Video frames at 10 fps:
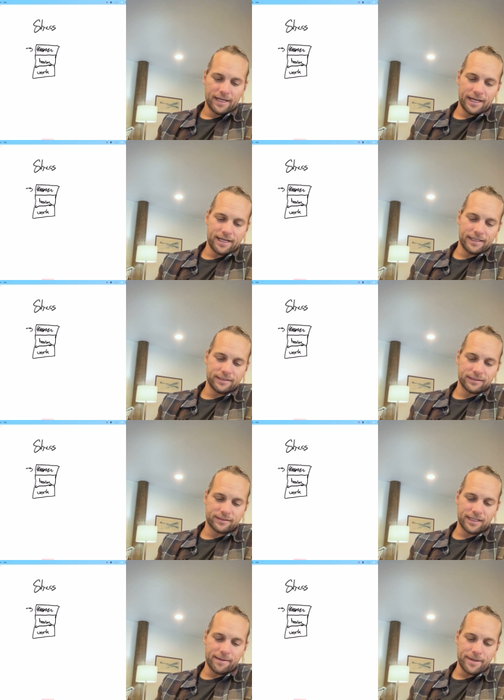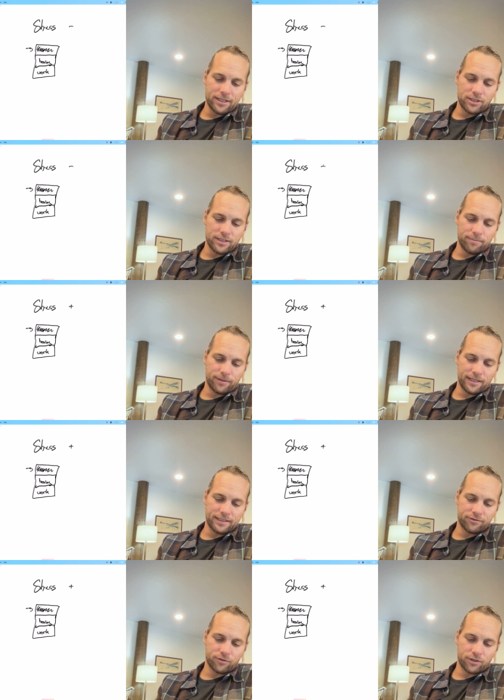And the same actually
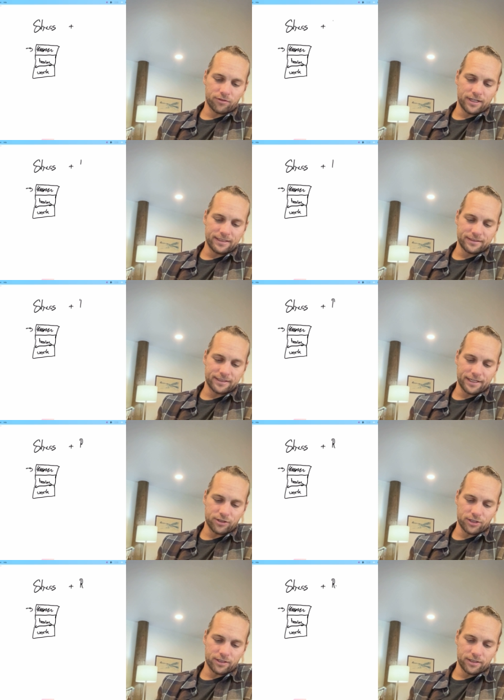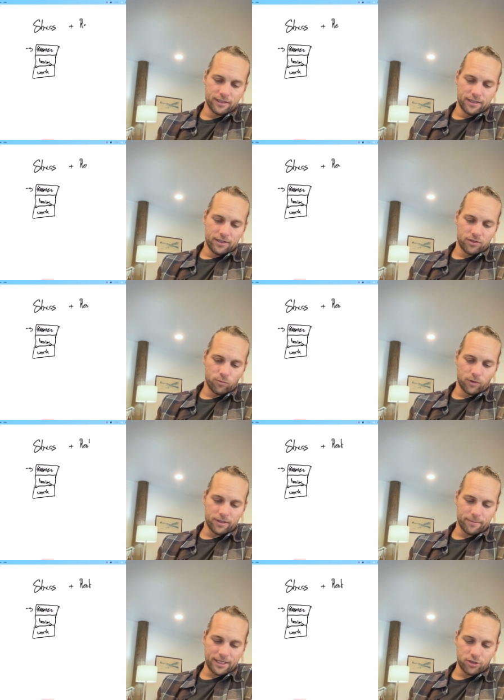applies for the rest section. You want
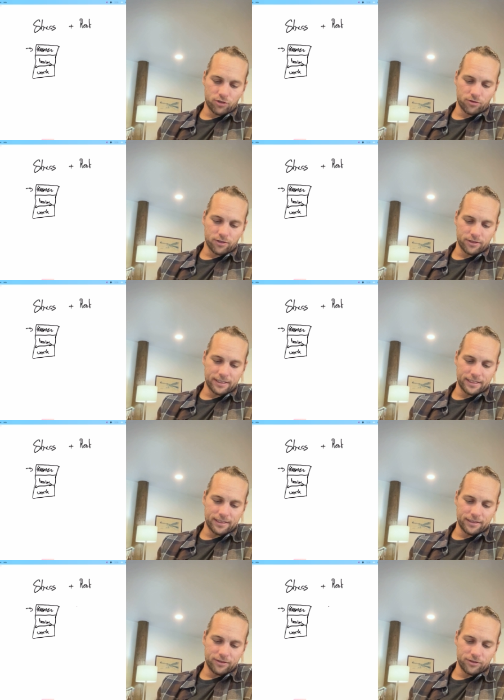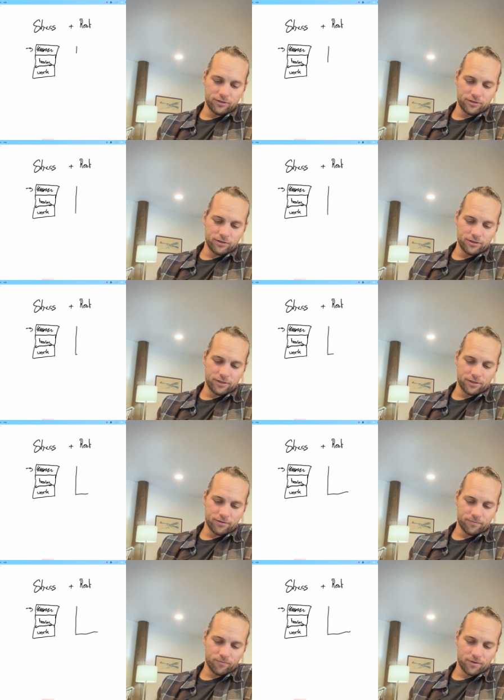to make sure that,
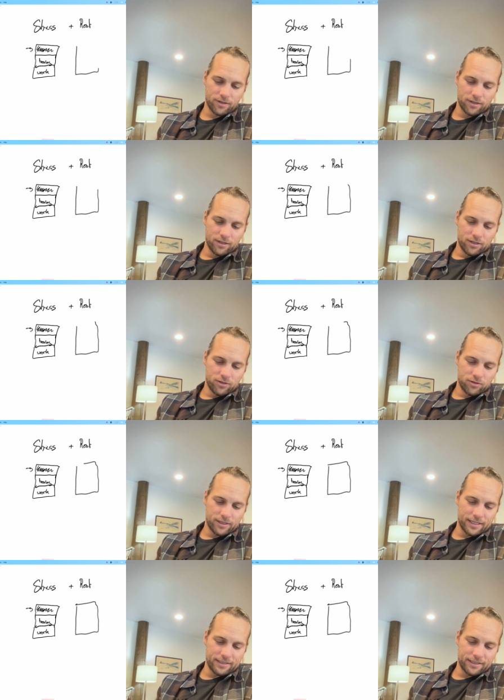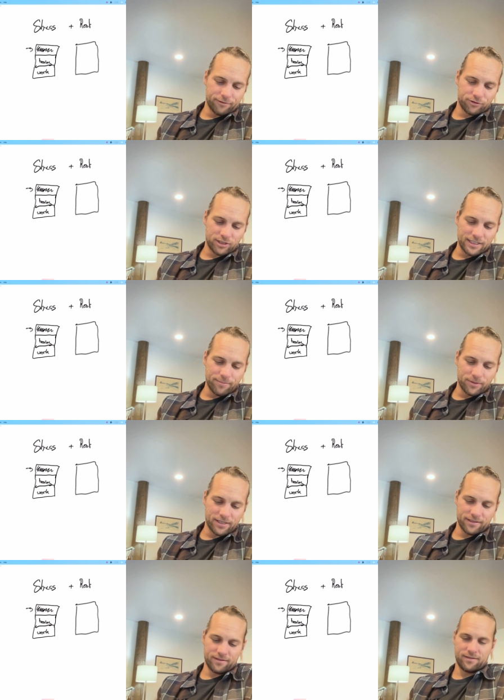you get enough sleep
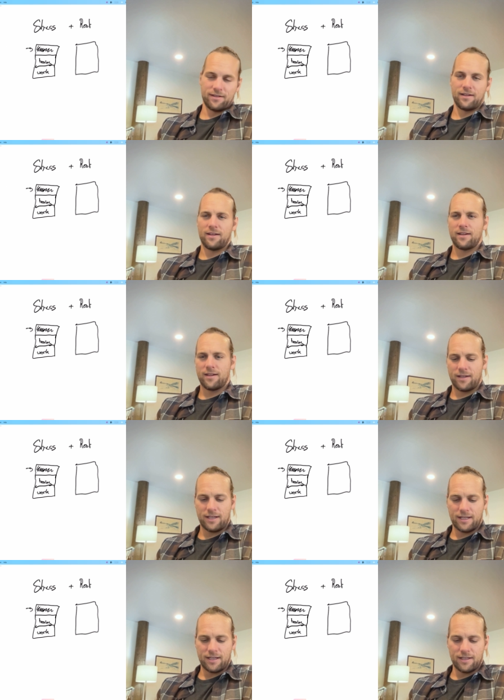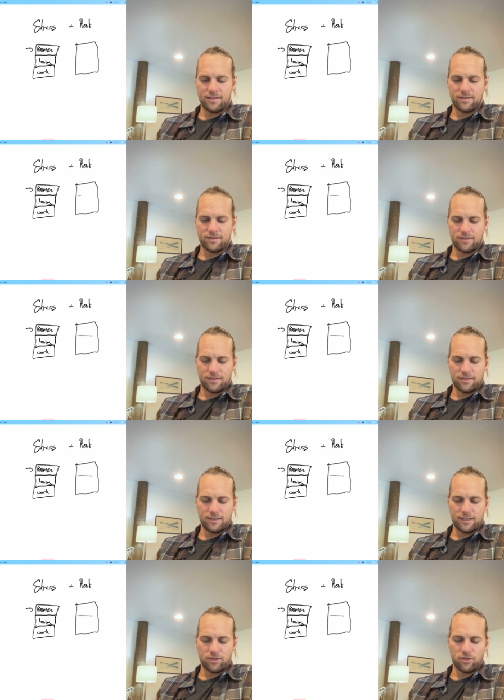in, and
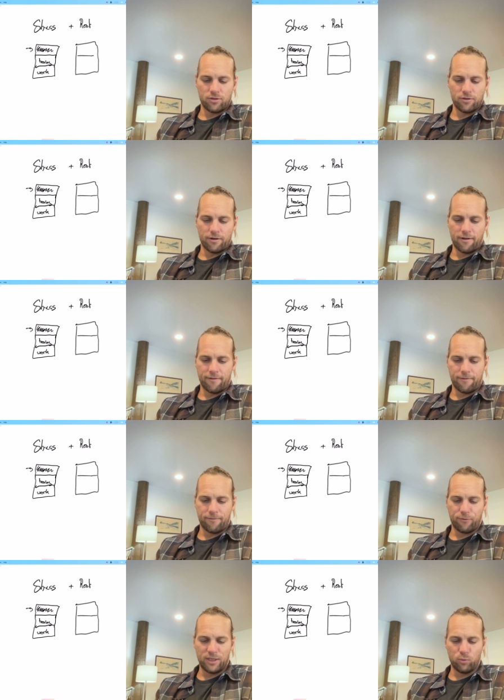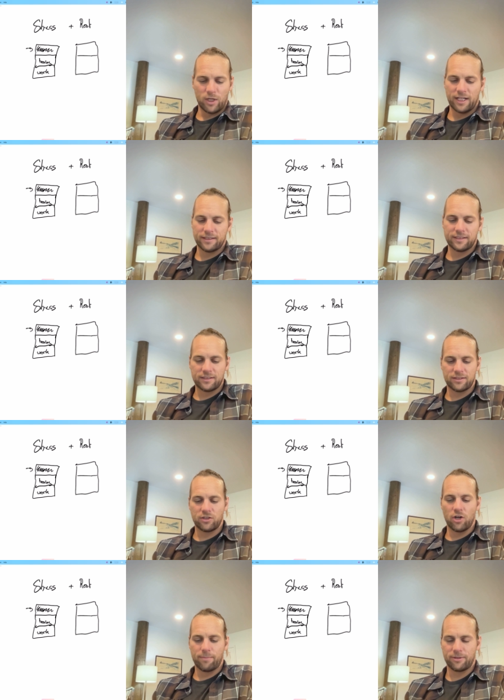that you full well. This is
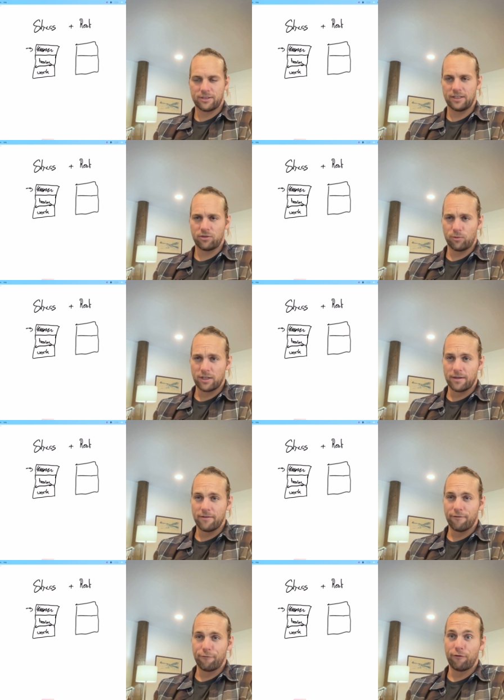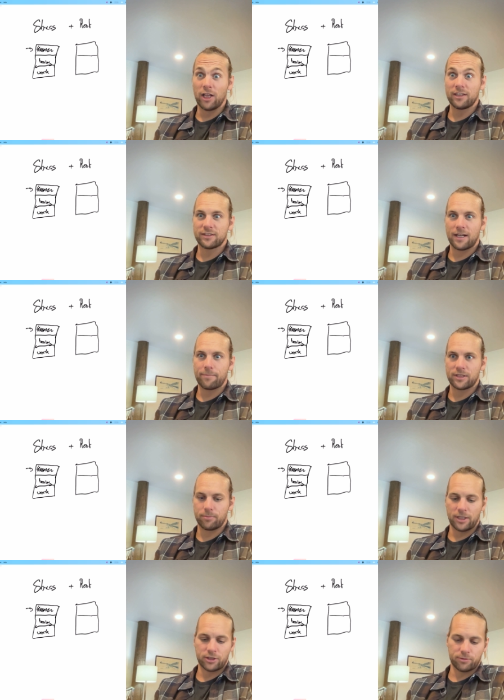the opposite. You want to fill this up as
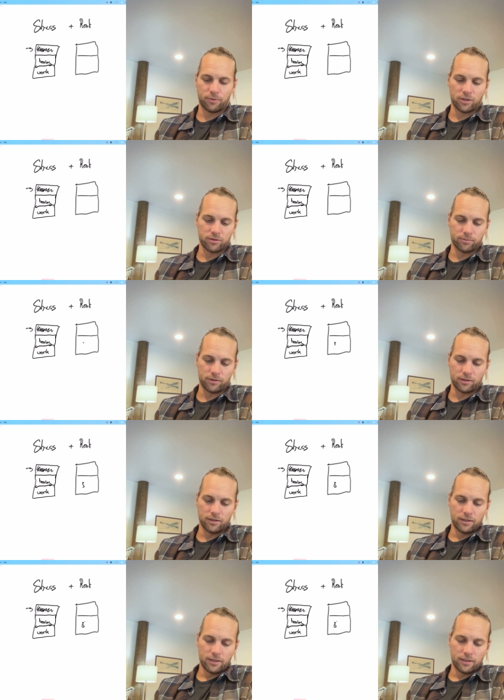much as possible,